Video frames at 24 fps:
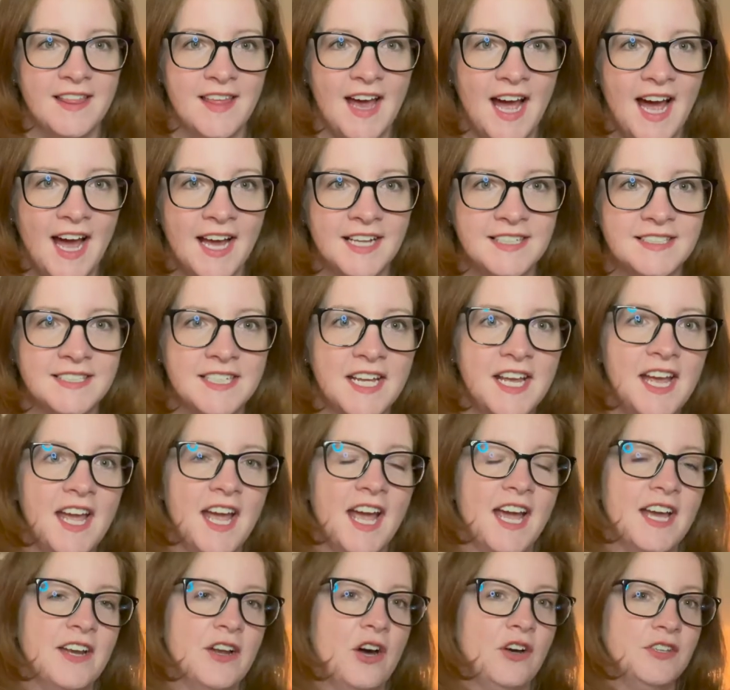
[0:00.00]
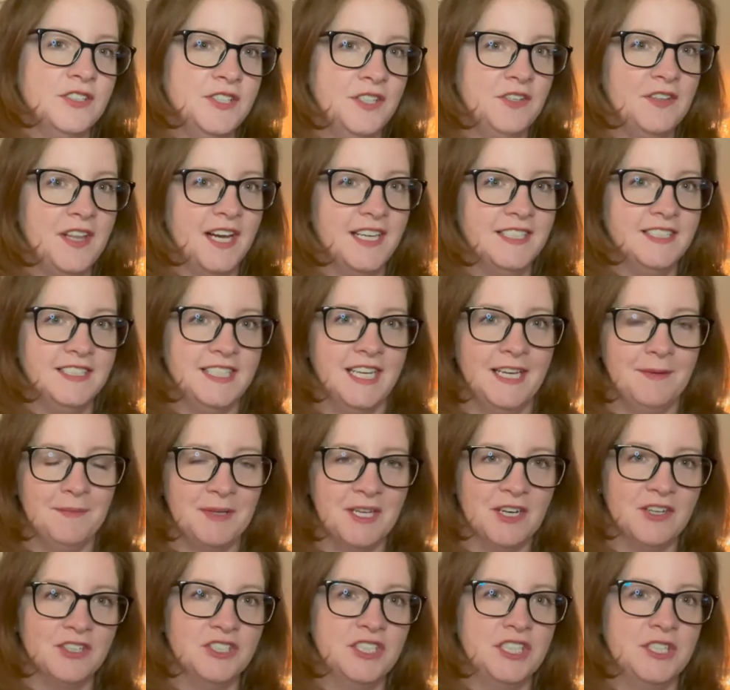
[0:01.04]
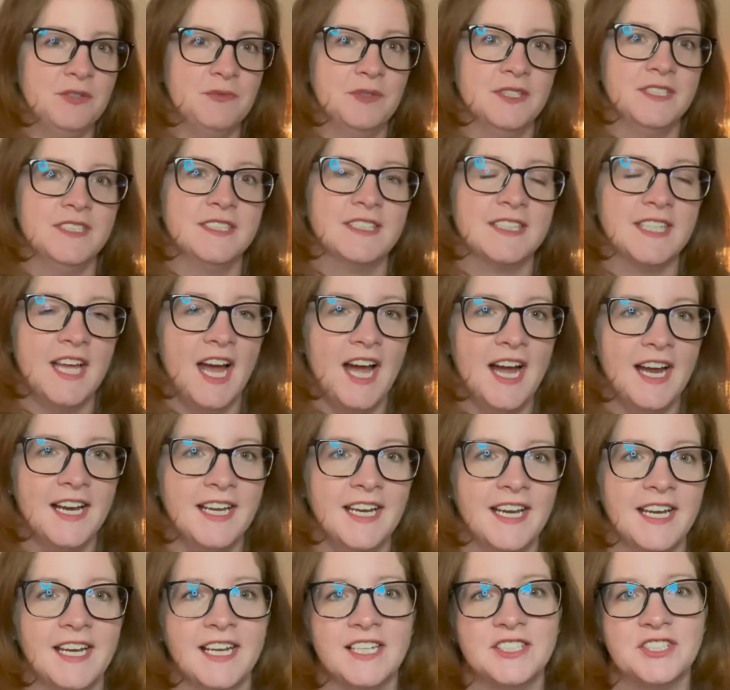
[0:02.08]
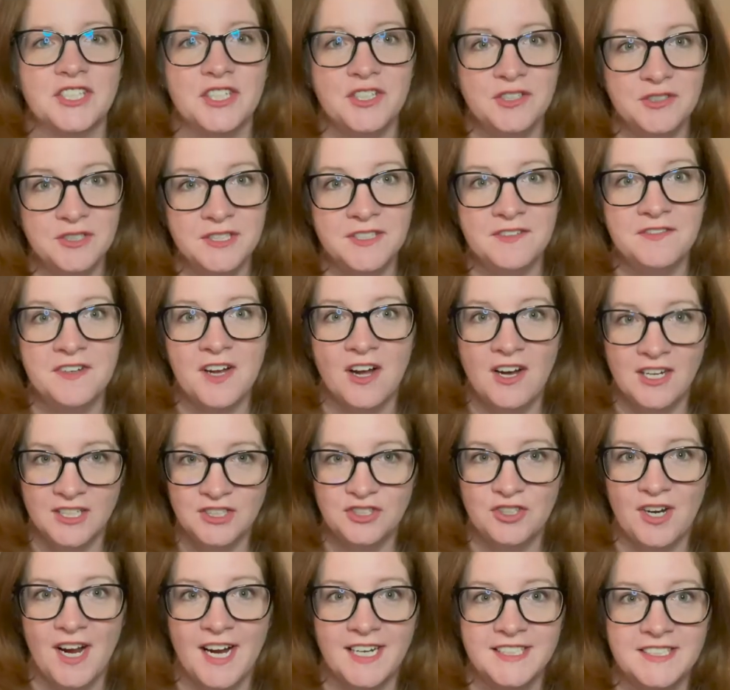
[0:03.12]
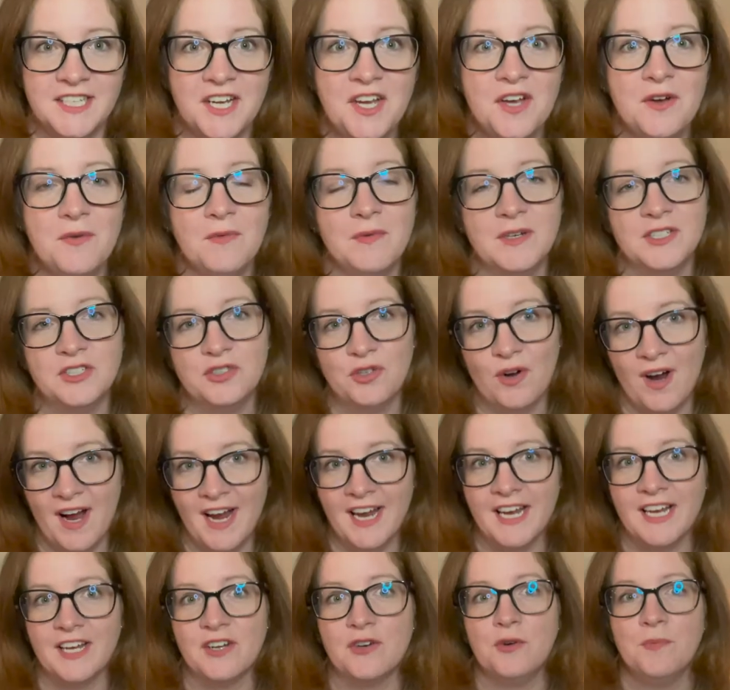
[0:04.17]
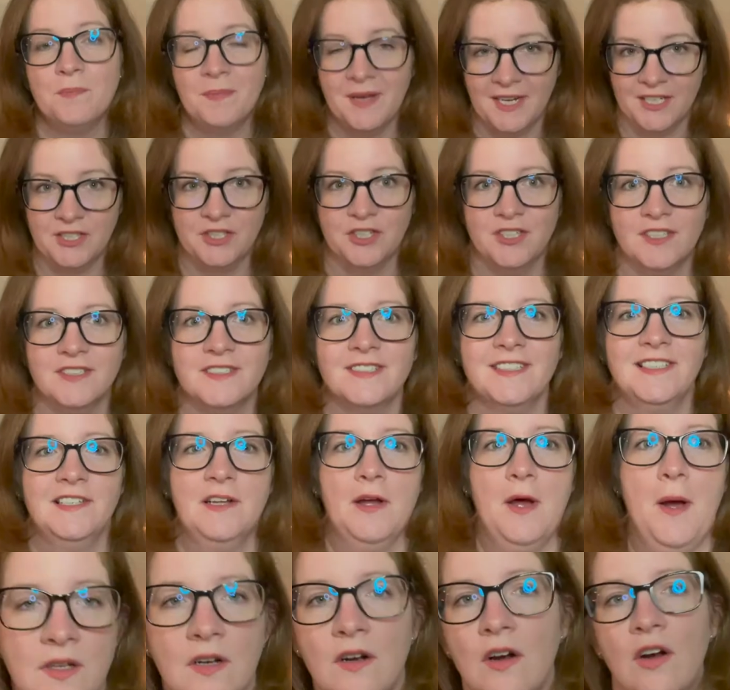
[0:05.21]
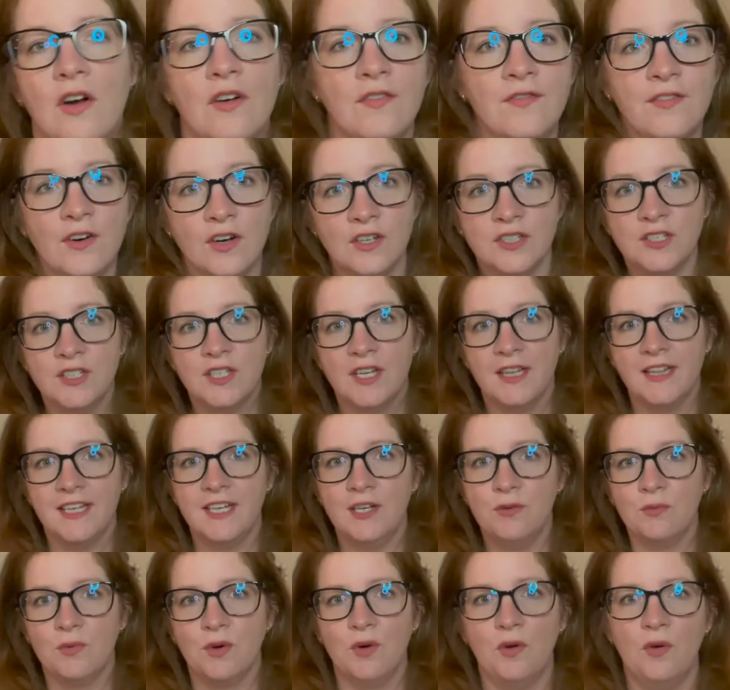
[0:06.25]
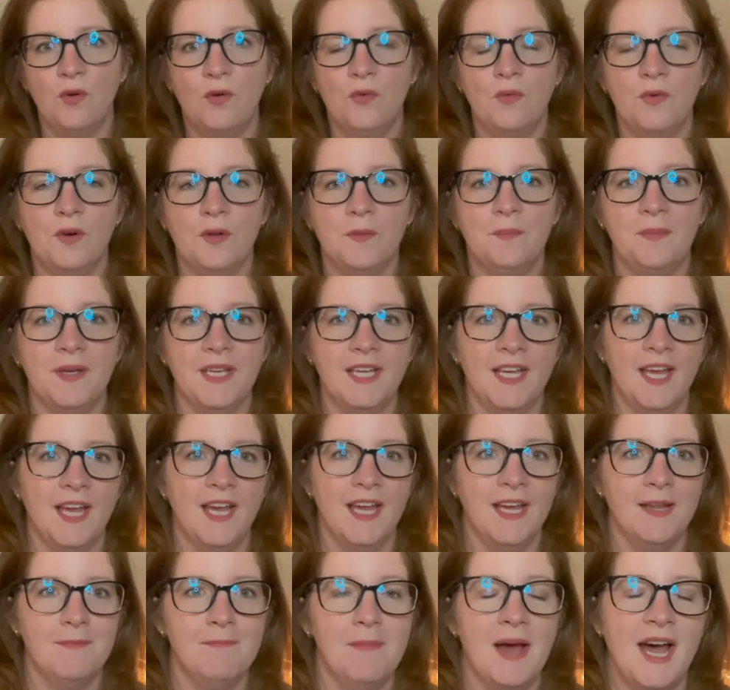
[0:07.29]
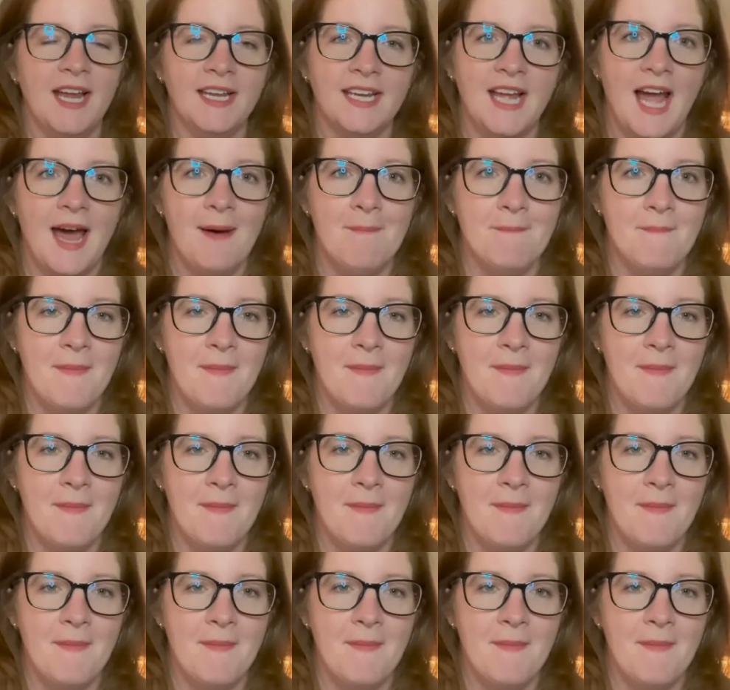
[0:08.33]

That, and also that same year she would sign an exclusive contract with Triangle Pictures. Her first lead role would be in Madcap